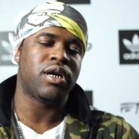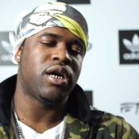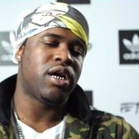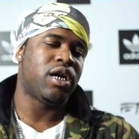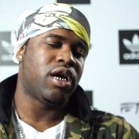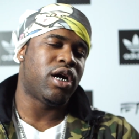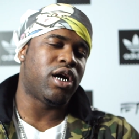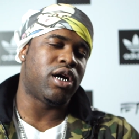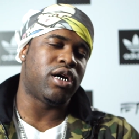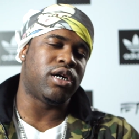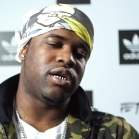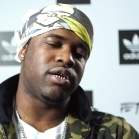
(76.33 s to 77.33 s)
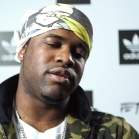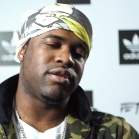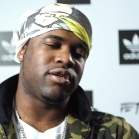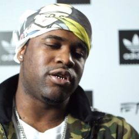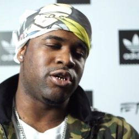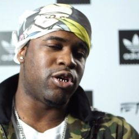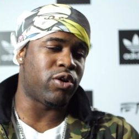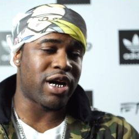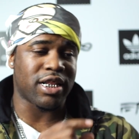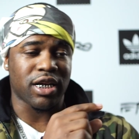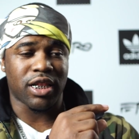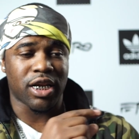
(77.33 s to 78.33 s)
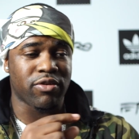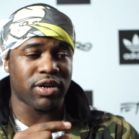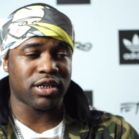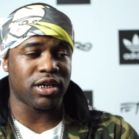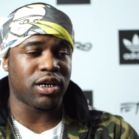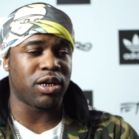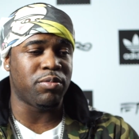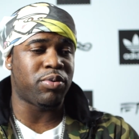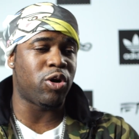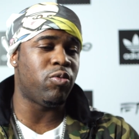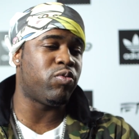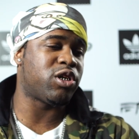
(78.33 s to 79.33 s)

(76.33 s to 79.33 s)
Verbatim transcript: Mm-hmm. Uh, you know, got the lyrics to Hood Pope,